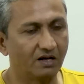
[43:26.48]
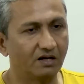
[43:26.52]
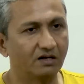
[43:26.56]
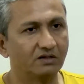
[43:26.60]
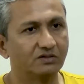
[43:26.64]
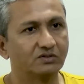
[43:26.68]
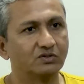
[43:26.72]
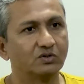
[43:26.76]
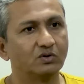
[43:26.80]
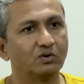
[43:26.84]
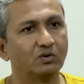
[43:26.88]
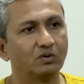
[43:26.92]

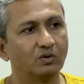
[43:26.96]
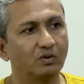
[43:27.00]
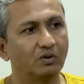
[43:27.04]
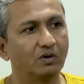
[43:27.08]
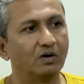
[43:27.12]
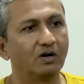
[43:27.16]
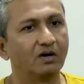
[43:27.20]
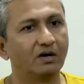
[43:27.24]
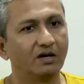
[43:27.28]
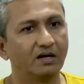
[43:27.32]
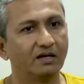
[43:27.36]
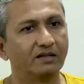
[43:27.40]

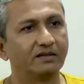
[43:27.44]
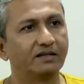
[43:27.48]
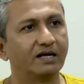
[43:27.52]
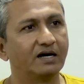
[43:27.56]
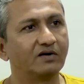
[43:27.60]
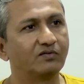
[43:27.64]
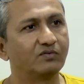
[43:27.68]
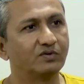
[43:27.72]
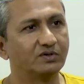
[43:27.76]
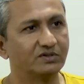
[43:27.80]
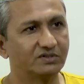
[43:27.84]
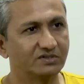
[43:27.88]
So
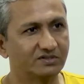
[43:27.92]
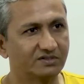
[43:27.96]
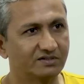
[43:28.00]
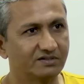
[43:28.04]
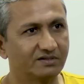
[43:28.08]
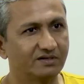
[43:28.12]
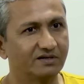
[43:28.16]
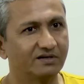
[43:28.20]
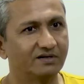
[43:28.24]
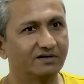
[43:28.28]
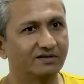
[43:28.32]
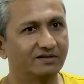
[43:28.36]
that was
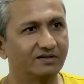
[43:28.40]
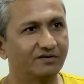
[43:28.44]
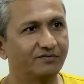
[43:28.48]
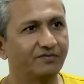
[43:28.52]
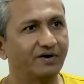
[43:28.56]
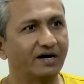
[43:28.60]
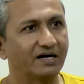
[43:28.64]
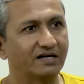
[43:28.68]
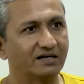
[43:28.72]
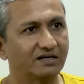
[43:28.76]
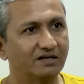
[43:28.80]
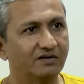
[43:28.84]
the
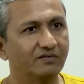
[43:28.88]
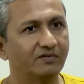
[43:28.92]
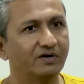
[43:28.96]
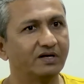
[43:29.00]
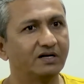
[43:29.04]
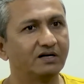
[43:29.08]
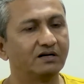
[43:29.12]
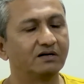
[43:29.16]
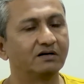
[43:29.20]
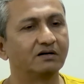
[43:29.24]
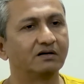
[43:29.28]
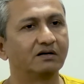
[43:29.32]
factor
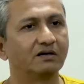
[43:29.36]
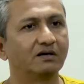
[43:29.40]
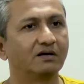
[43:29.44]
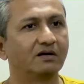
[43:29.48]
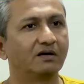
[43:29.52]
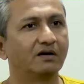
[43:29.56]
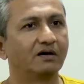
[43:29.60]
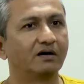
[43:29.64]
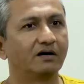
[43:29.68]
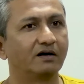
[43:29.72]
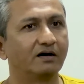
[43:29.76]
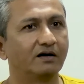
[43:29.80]
wherein
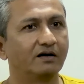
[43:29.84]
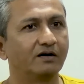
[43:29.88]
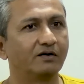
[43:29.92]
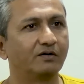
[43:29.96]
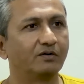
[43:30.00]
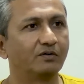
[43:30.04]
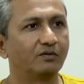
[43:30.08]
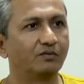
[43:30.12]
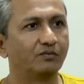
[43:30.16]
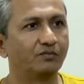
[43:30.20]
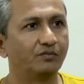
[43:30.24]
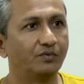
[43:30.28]

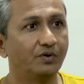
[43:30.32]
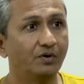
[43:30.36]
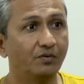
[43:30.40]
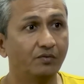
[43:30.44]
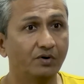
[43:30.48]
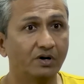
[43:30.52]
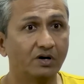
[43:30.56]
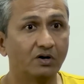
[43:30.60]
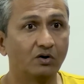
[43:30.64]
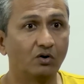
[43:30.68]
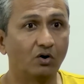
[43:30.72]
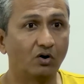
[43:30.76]
we
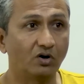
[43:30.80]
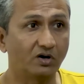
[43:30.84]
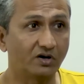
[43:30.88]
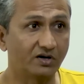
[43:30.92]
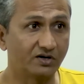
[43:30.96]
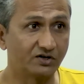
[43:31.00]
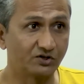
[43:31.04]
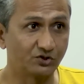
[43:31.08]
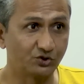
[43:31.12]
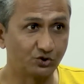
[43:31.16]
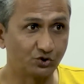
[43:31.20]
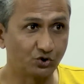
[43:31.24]
were
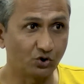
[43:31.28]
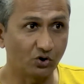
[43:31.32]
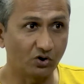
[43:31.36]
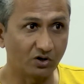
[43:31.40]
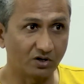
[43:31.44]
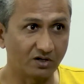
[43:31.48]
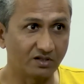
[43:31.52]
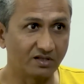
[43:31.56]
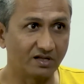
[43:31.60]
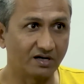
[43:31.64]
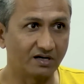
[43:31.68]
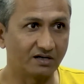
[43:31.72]
not
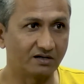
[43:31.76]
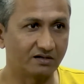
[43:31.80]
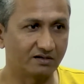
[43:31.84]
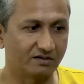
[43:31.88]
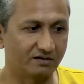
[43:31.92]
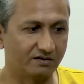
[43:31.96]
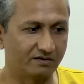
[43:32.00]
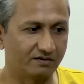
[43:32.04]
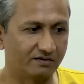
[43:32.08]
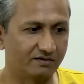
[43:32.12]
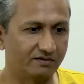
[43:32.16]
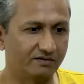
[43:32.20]
sure
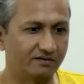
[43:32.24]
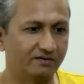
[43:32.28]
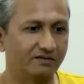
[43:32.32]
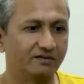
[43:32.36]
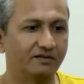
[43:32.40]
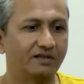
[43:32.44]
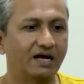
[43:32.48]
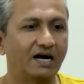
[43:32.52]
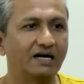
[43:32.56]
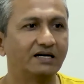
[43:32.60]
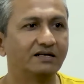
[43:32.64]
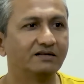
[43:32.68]

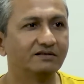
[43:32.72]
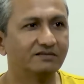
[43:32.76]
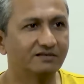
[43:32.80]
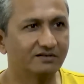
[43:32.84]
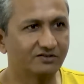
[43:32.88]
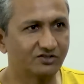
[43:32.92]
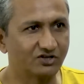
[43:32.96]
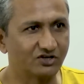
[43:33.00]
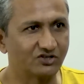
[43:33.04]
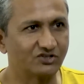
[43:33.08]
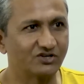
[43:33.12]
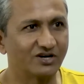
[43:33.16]
that is the
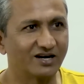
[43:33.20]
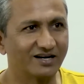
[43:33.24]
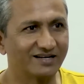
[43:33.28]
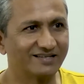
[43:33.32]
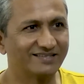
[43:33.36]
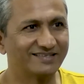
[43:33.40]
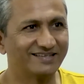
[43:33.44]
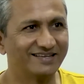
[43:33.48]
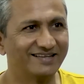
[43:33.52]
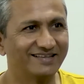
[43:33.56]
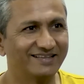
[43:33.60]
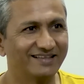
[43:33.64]
Shashank
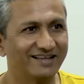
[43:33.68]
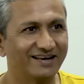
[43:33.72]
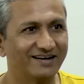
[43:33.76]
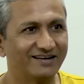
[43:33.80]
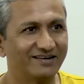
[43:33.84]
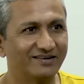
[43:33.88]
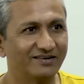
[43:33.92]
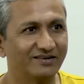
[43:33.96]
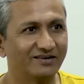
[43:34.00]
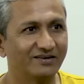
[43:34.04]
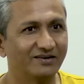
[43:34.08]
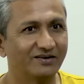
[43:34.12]
Singh
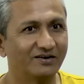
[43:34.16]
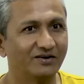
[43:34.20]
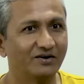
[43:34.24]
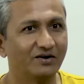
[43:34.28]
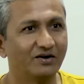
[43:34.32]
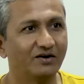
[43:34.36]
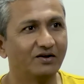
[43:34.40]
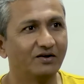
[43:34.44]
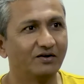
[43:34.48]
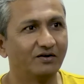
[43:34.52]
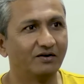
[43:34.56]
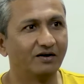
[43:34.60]
that
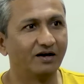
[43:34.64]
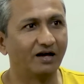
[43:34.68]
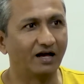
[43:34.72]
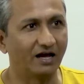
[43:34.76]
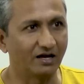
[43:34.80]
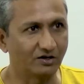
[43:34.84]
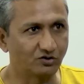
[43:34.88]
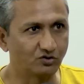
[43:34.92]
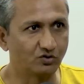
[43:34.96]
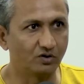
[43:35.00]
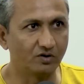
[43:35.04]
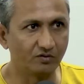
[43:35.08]

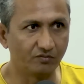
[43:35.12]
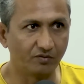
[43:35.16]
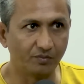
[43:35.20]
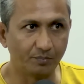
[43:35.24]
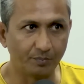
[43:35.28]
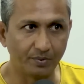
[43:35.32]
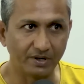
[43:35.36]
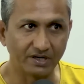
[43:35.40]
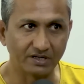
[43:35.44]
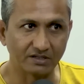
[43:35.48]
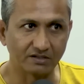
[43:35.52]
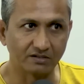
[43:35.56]
actually we
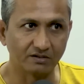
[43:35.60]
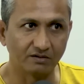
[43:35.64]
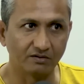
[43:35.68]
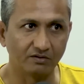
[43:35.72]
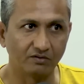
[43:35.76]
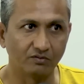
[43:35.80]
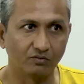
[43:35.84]
picked.